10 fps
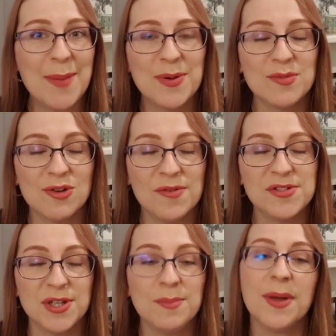happen more
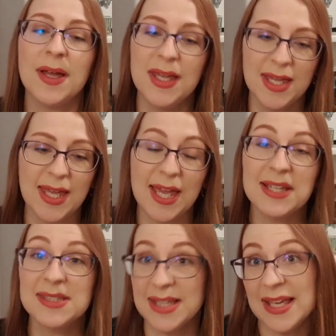often, but
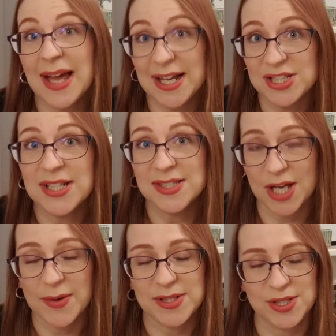it actually is
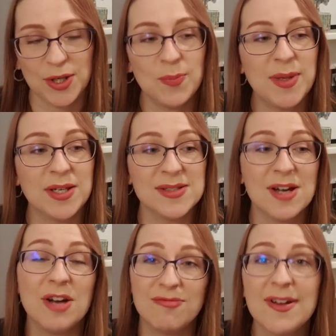going to, because
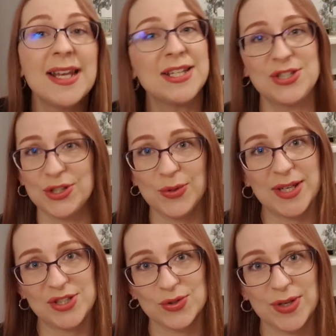I really do
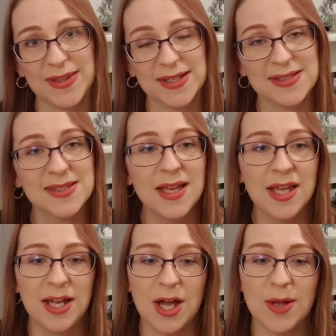enjoy this.
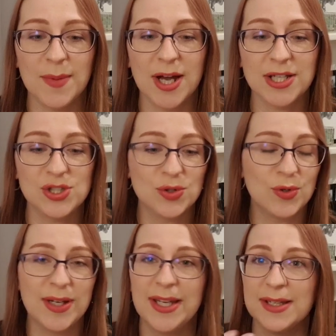I
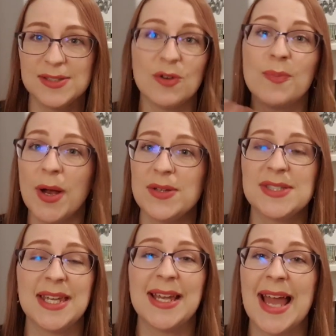enjoy sort of
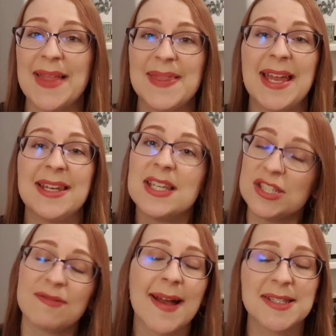posting and then
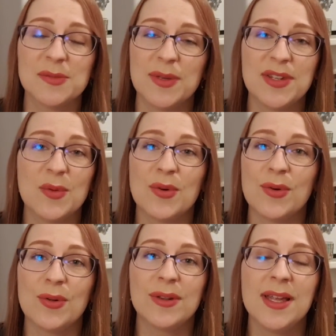interacting with you
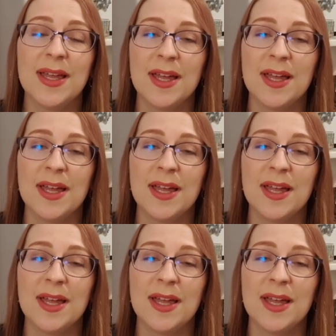all.